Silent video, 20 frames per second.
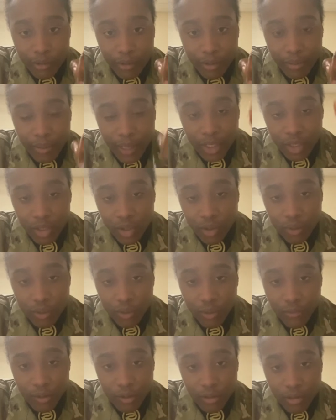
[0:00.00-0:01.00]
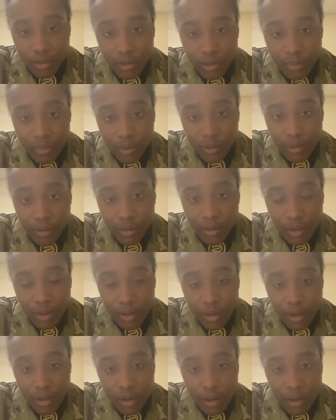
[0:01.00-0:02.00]
It might show a river or something
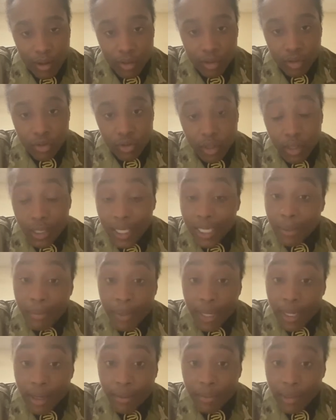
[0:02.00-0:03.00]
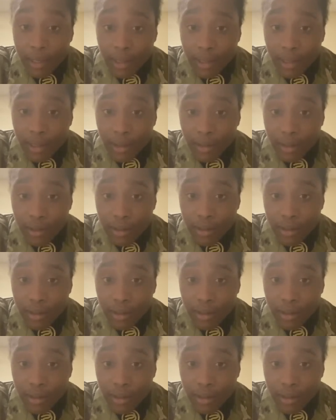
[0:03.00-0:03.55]
on the trail, and it may not be there.